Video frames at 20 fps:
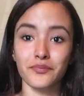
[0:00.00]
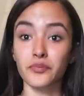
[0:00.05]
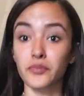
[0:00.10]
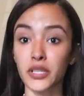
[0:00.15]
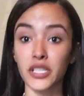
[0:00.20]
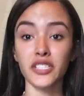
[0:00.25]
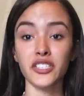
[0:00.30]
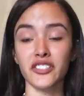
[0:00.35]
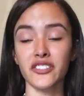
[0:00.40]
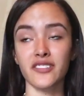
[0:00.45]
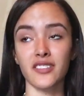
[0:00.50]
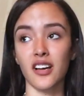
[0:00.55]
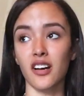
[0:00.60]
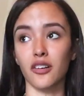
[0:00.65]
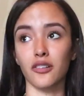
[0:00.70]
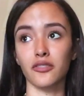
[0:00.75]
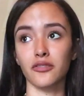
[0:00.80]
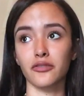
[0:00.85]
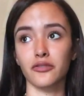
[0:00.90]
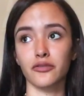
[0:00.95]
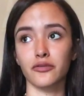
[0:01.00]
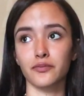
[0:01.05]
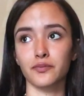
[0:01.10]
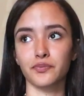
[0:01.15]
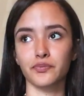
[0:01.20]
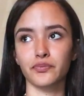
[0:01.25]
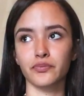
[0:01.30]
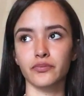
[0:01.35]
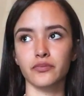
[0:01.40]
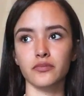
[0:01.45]
be yourself.
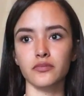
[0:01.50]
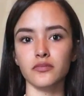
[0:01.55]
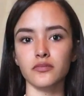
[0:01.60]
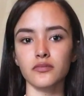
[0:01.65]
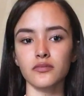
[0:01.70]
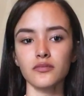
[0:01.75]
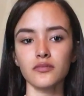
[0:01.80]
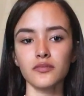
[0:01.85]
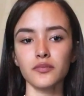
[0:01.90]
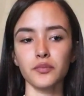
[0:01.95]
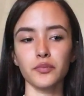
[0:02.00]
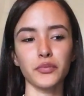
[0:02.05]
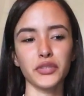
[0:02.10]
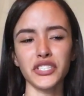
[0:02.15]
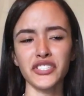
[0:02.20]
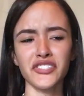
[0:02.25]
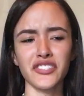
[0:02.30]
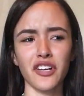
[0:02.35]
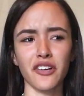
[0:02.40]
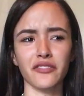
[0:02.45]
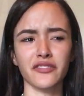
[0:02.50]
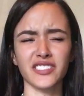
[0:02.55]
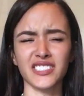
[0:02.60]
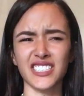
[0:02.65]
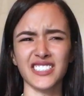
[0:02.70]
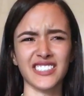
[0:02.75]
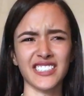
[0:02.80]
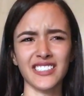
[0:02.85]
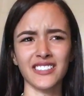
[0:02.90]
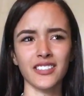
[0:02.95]
Be yourself, because
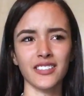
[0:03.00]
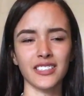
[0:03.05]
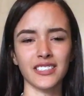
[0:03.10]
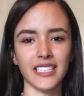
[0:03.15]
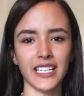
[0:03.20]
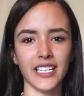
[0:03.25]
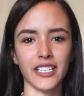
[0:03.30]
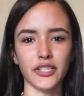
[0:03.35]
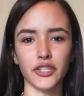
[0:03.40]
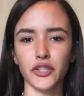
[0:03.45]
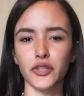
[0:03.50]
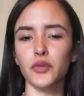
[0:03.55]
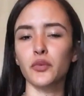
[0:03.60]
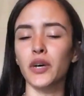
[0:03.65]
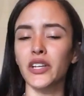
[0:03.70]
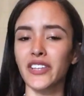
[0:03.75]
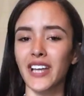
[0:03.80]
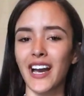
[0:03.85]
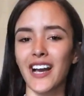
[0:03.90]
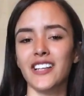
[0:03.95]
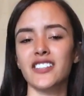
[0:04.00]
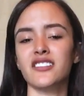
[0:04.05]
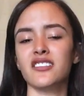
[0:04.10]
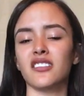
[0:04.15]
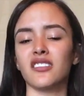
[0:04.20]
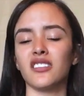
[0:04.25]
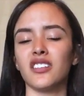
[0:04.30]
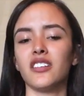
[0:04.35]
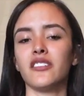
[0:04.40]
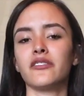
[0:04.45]
at the end of the day, you're the one that has
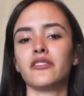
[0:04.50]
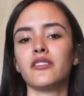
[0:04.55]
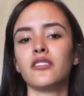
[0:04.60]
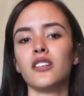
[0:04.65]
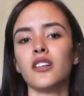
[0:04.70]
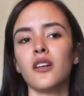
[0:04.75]
to live